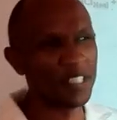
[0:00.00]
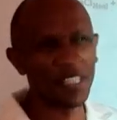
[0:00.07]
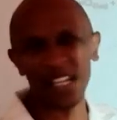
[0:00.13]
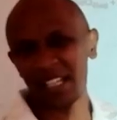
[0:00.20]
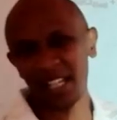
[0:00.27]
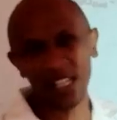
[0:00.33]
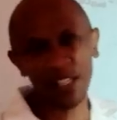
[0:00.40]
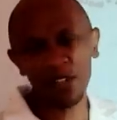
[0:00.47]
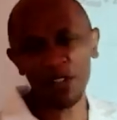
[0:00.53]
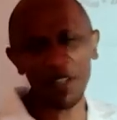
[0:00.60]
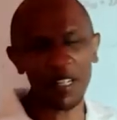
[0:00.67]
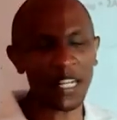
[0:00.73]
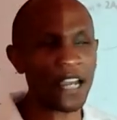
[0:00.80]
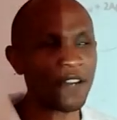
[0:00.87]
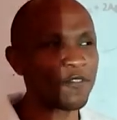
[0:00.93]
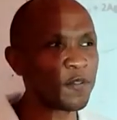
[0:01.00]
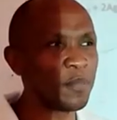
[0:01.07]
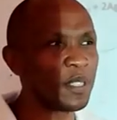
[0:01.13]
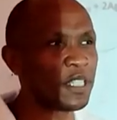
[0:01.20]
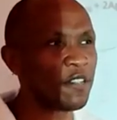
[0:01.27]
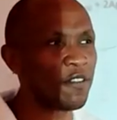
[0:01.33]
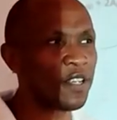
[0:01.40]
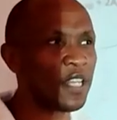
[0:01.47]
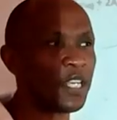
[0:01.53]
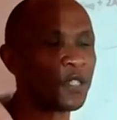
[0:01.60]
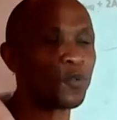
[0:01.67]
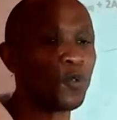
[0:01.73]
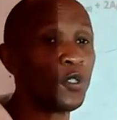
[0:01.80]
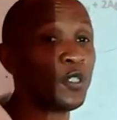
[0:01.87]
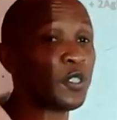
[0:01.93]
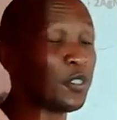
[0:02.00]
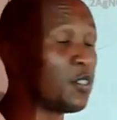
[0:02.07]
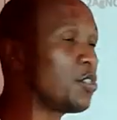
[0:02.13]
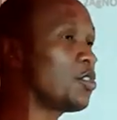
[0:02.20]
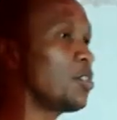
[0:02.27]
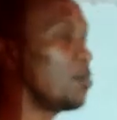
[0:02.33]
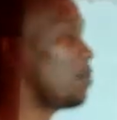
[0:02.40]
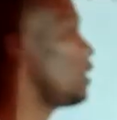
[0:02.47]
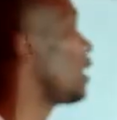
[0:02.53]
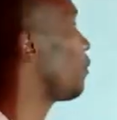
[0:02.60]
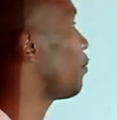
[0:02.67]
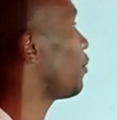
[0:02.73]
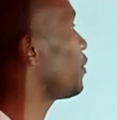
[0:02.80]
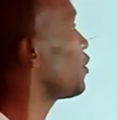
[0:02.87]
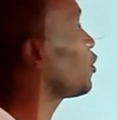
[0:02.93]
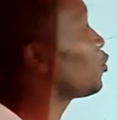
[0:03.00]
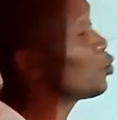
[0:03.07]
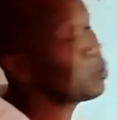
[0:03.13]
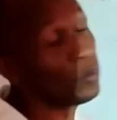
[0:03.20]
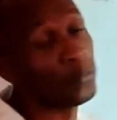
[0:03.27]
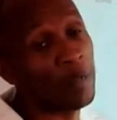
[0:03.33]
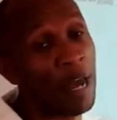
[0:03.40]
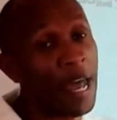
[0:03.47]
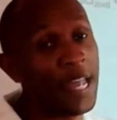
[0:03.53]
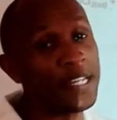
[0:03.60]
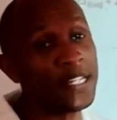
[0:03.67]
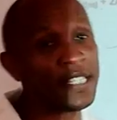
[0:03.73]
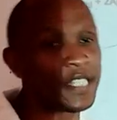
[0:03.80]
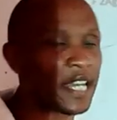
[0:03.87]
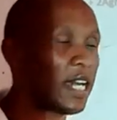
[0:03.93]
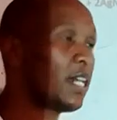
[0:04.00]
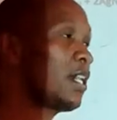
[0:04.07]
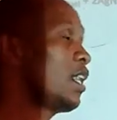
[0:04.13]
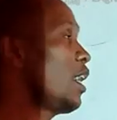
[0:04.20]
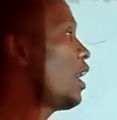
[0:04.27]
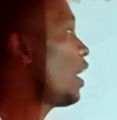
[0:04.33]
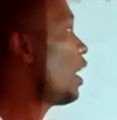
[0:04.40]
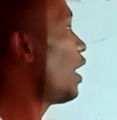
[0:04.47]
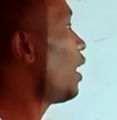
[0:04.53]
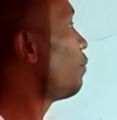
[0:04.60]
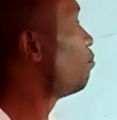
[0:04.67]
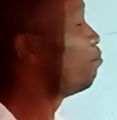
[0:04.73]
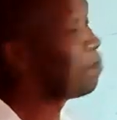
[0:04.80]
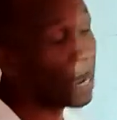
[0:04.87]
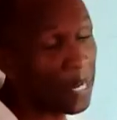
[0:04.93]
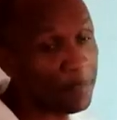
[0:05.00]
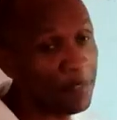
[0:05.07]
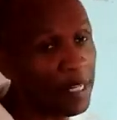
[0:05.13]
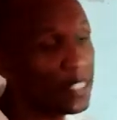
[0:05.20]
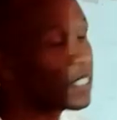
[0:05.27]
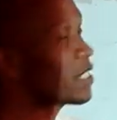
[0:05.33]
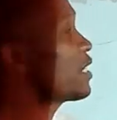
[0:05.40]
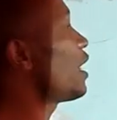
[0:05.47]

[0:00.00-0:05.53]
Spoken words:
is that, and you don't have to be given the equation, you should be in a position to write balanced